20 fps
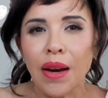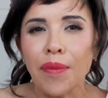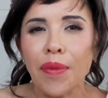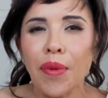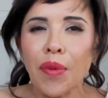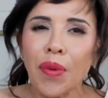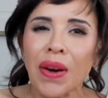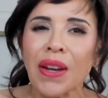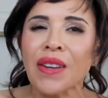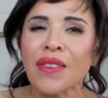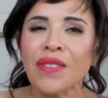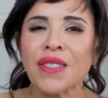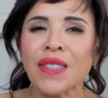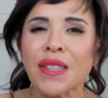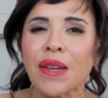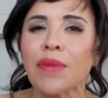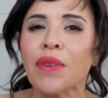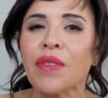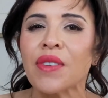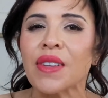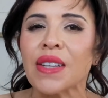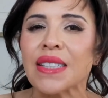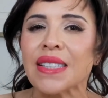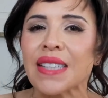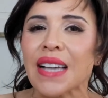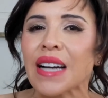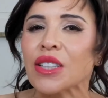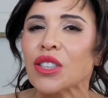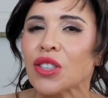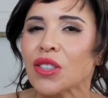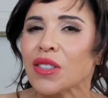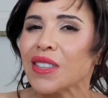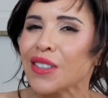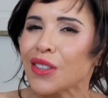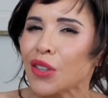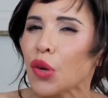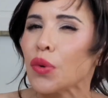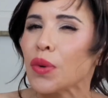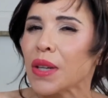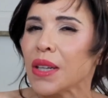But what if some of it is actually
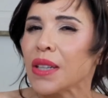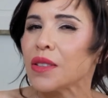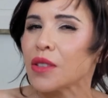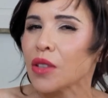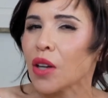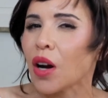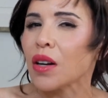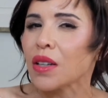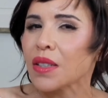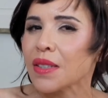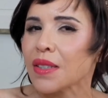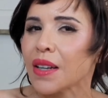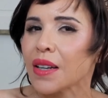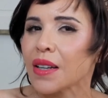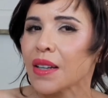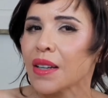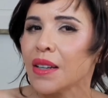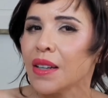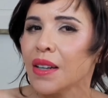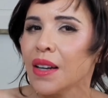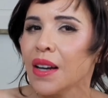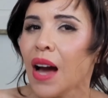low-key toxic?